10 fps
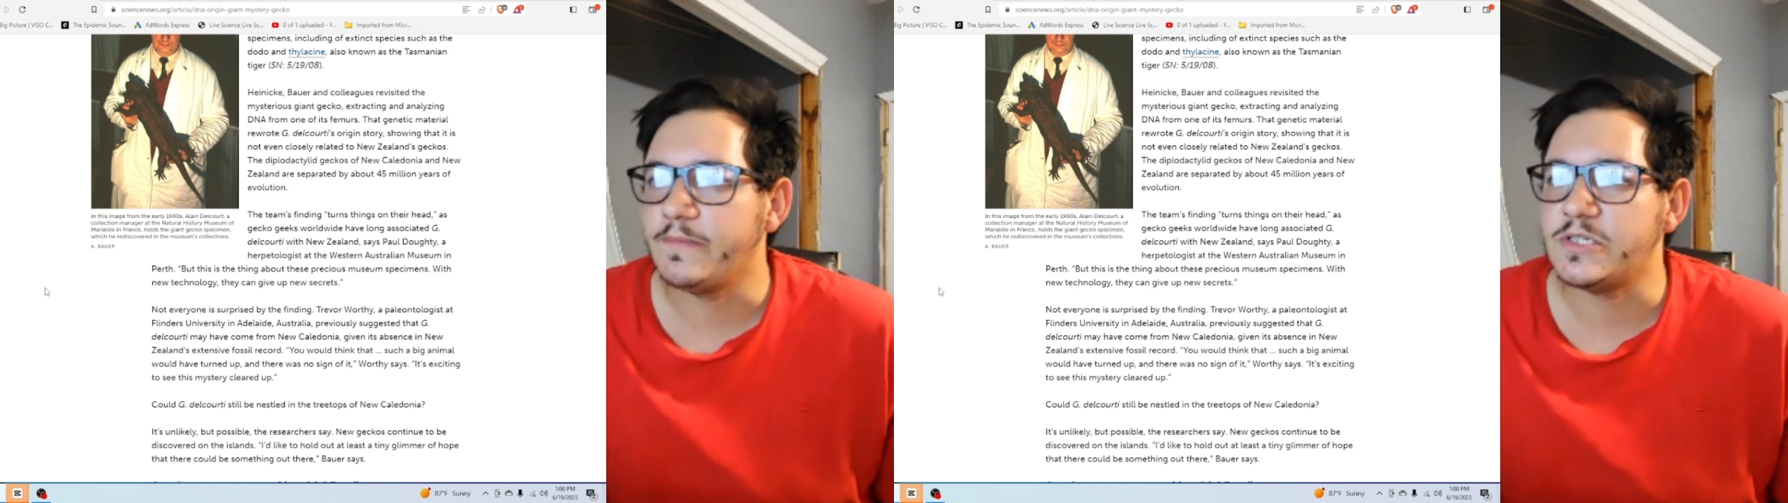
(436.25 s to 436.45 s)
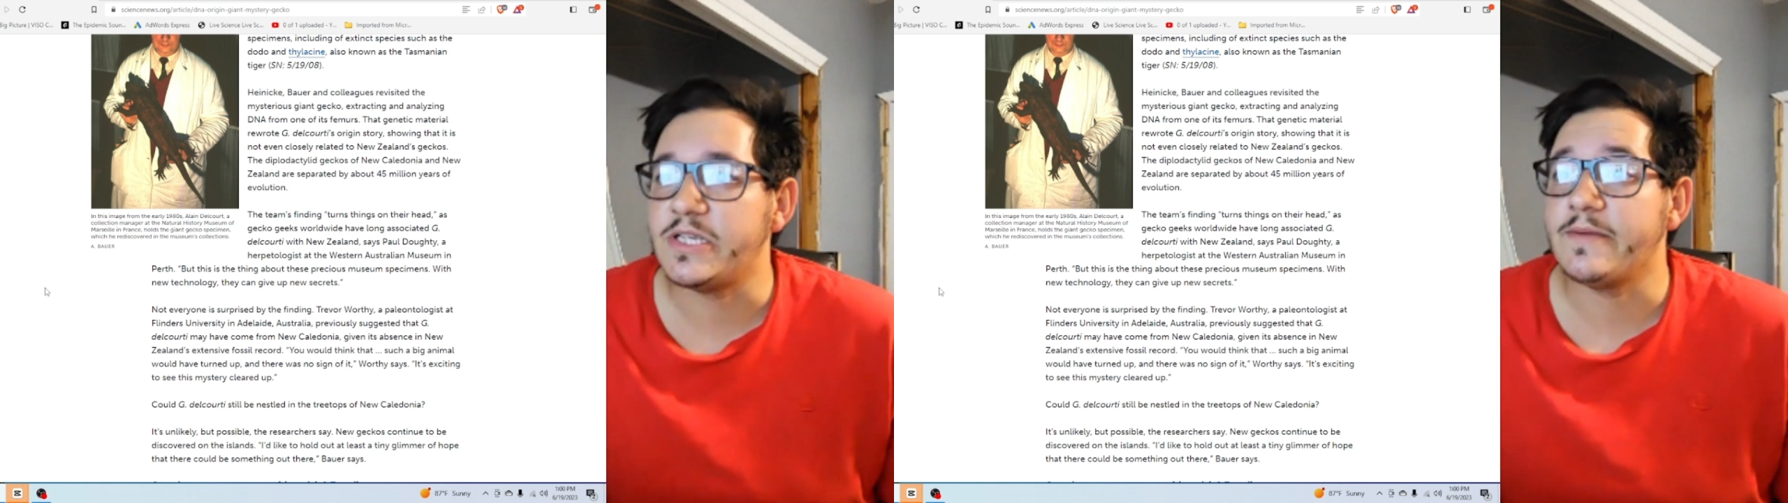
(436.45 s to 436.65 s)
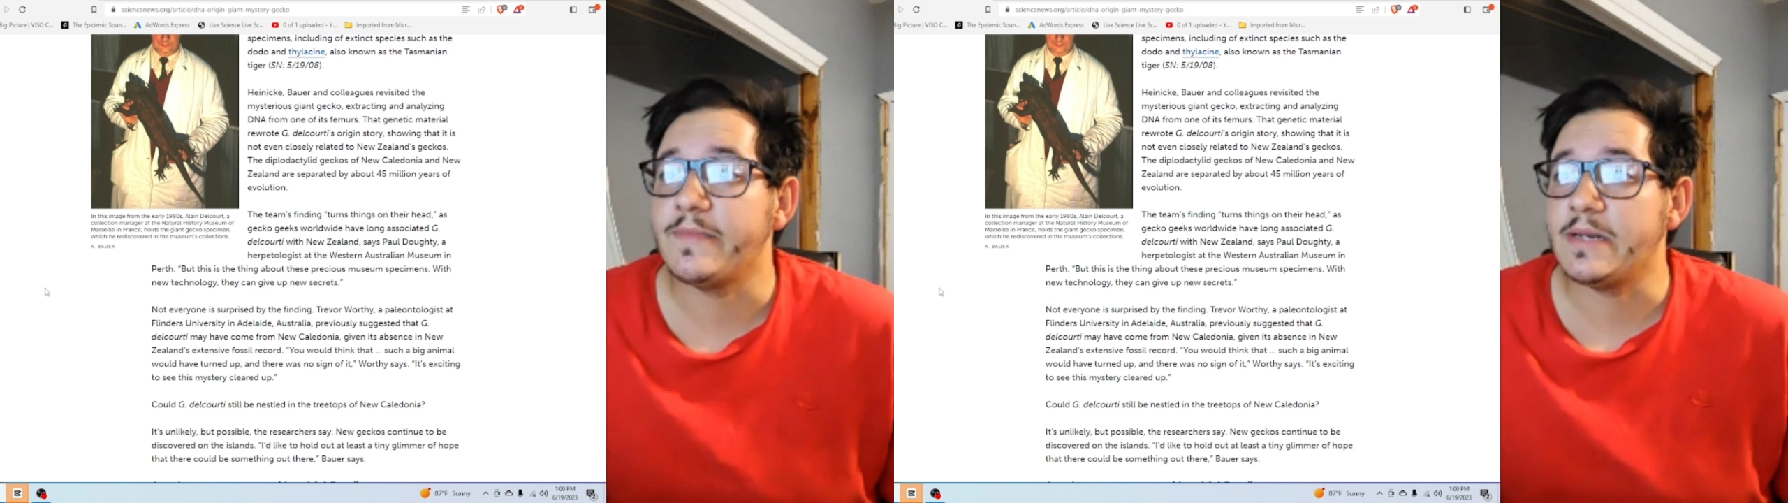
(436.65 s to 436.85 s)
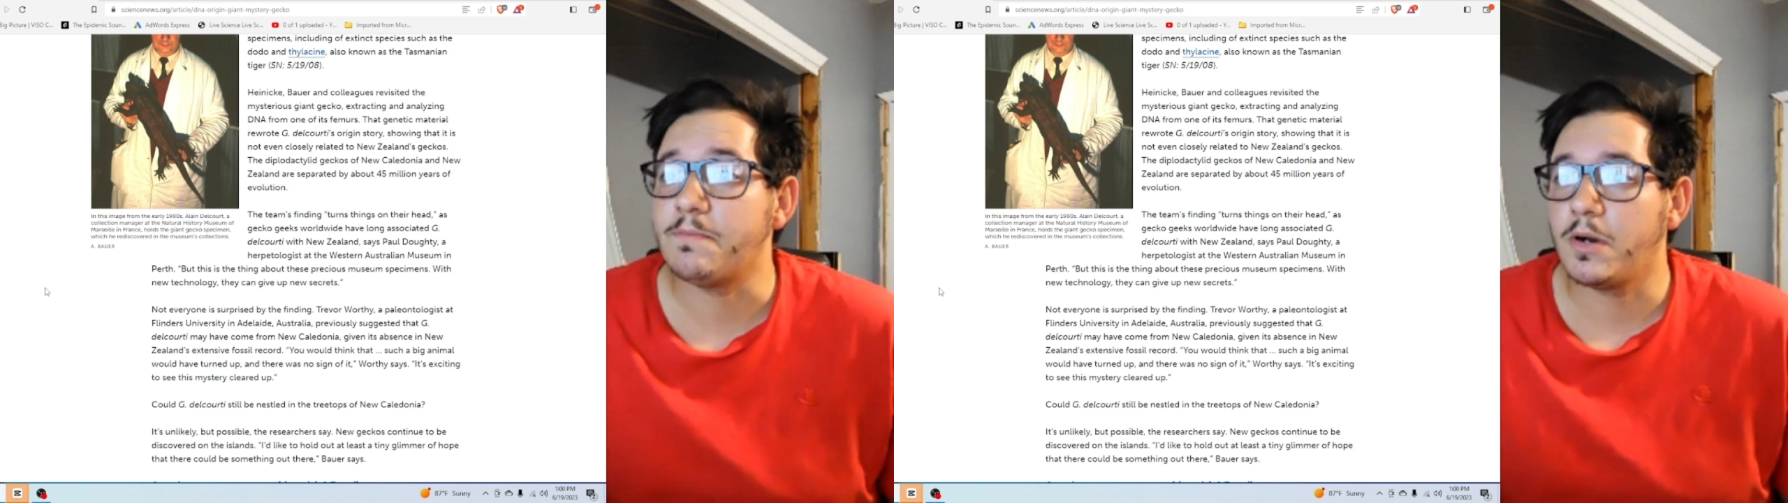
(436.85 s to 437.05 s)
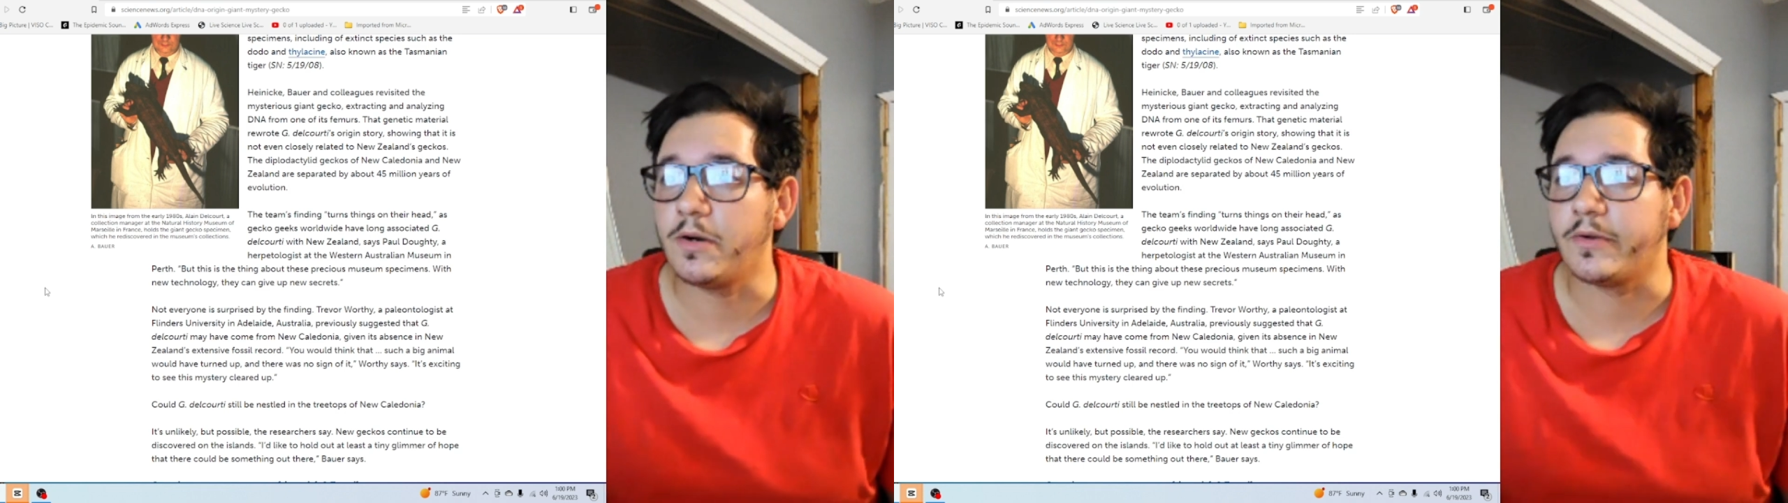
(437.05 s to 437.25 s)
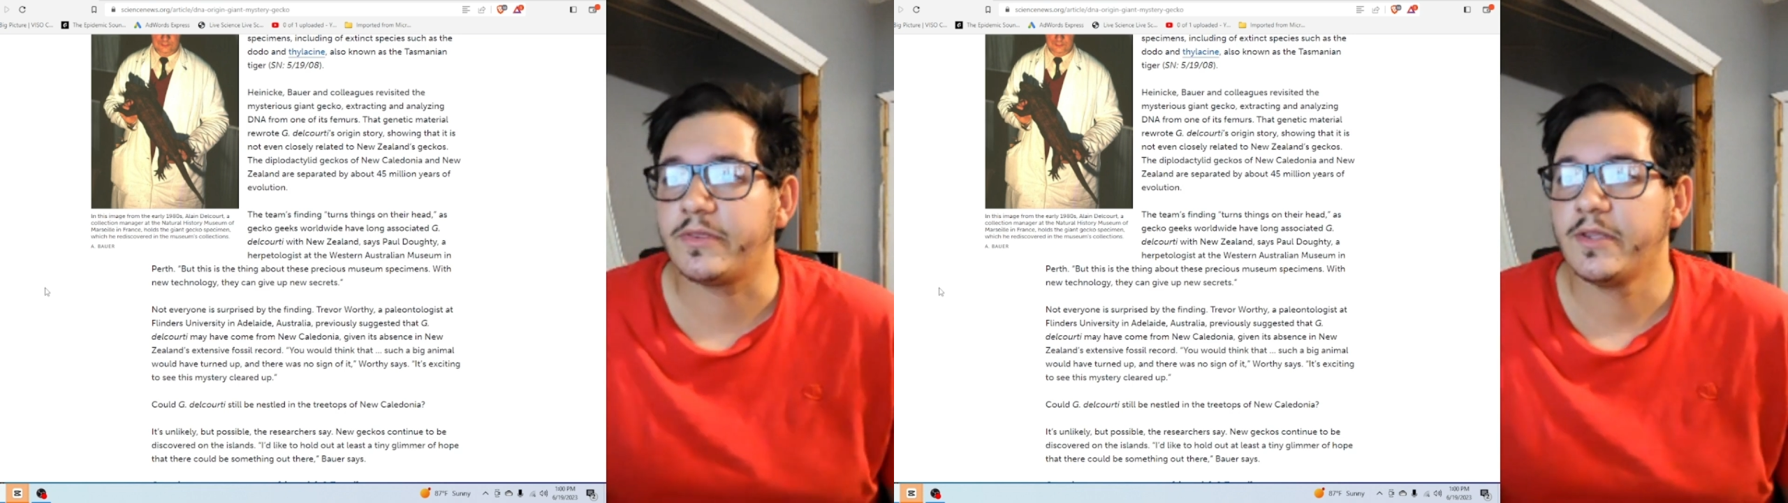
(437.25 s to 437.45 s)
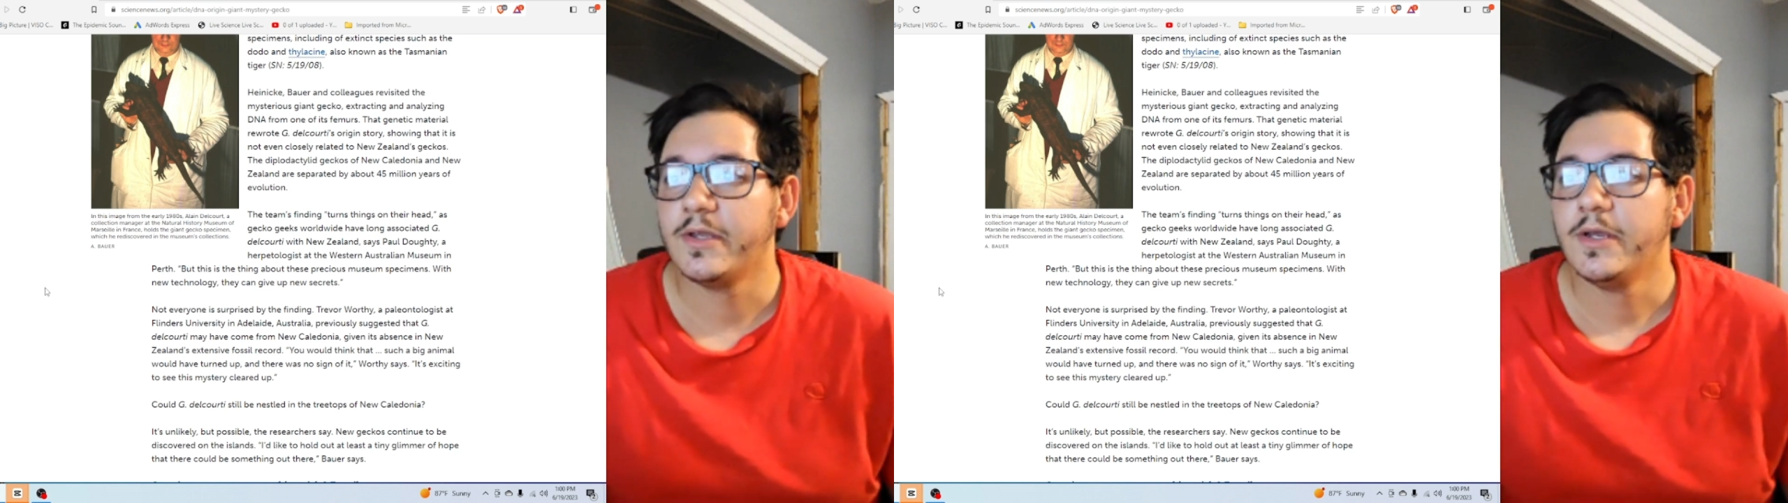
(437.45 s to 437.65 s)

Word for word: Museum in Perth.